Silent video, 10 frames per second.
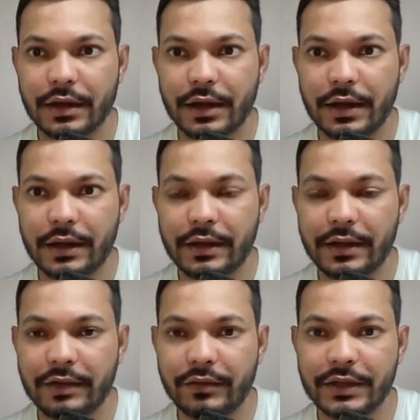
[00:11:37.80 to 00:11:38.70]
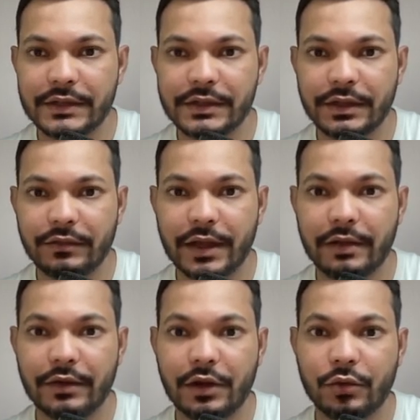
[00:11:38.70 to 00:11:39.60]
And then we can see we
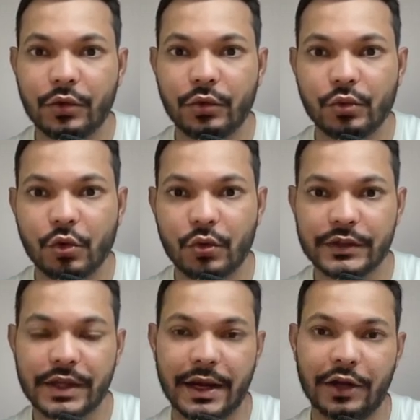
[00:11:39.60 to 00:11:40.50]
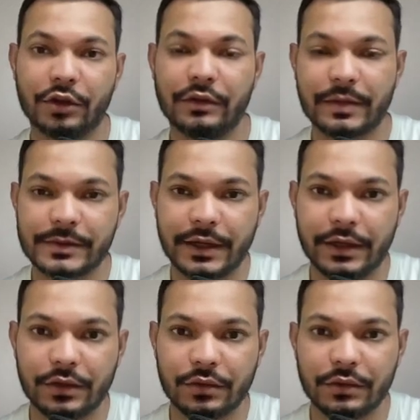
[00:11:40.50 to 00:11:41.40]
have now two codes added on the
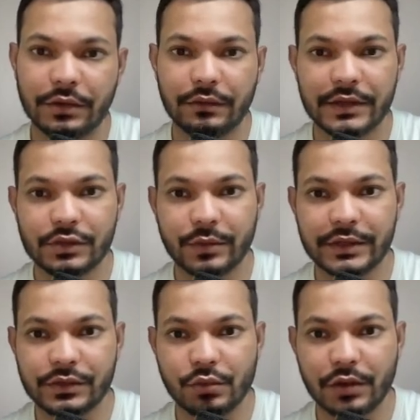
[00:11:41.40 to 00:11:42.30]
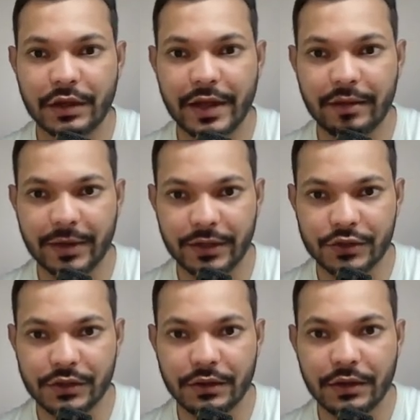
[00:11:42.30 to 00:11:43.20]
website. The first one is Google Tag
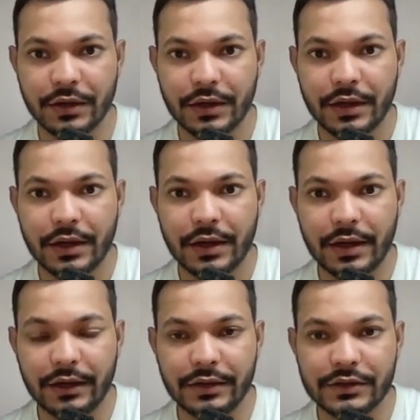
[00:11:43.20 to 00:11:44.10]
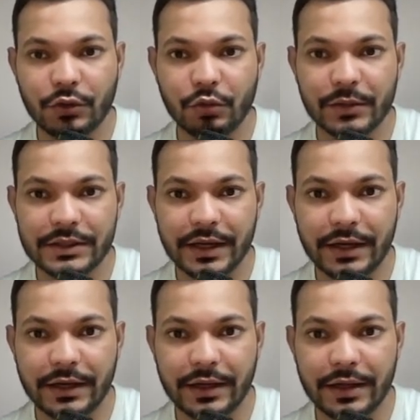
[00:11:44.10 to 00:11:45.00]
Manager, and this global
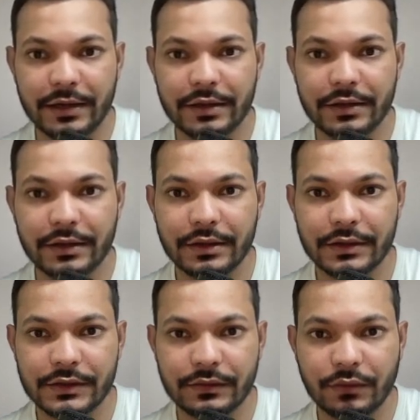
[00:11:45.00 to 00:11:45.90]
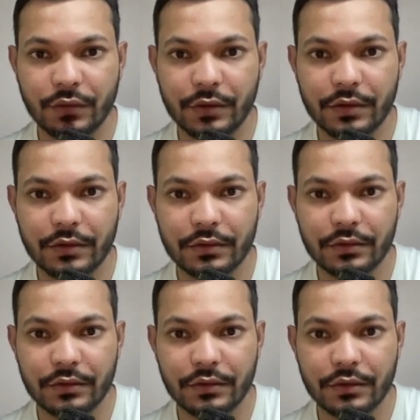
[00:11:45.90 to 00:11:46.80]
site tag is for,
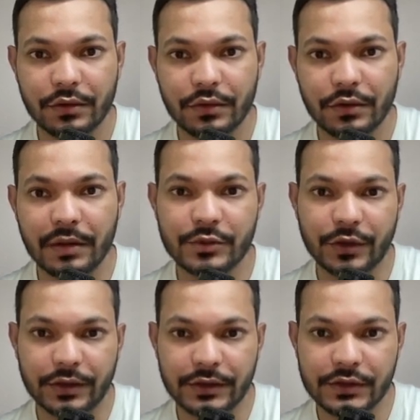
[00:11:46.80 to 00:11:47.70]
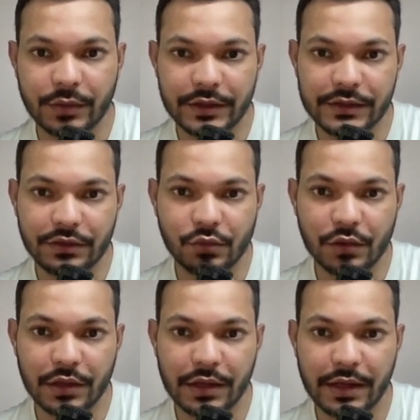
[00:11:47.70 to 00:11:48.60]
I'm sorry, this one is the
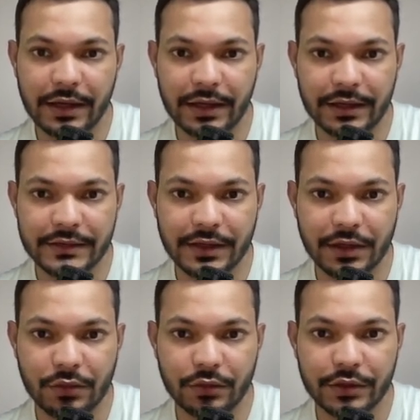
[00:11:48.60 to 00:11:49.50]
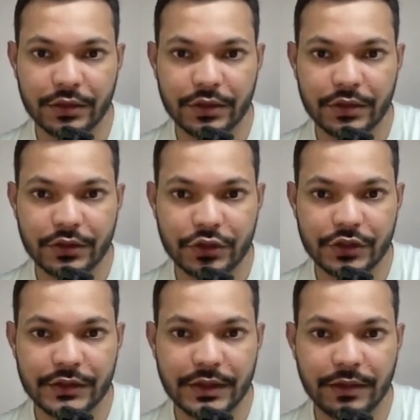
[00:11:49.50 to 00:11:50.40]
Google Analytics account,
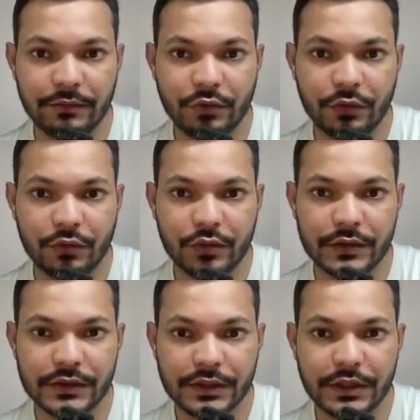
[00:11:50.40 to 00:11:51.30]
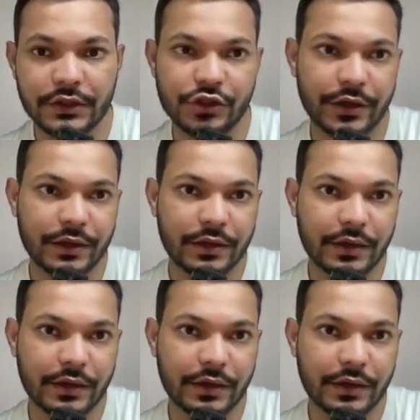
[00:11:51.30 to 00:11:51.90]
GCM44CJ.